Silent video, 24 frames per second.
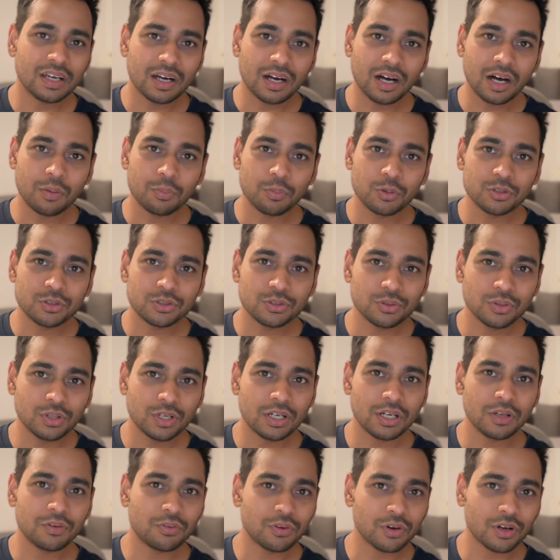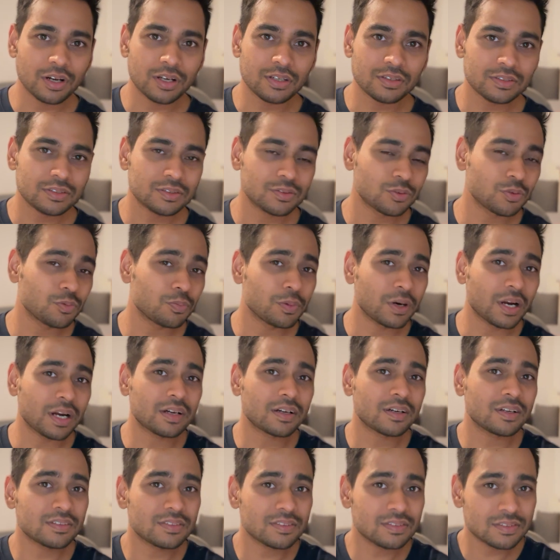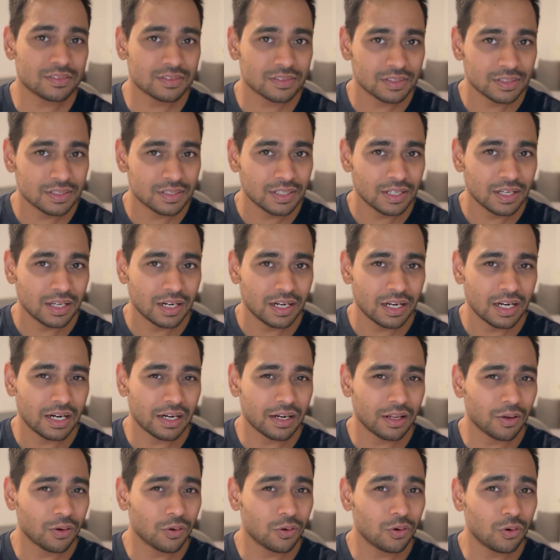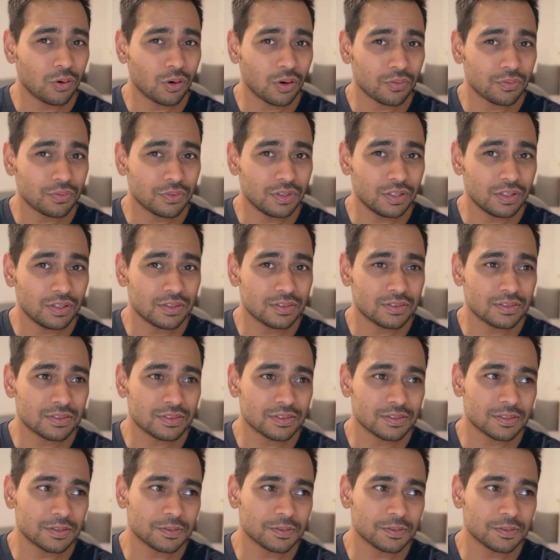opportunity for us to practice letting go of these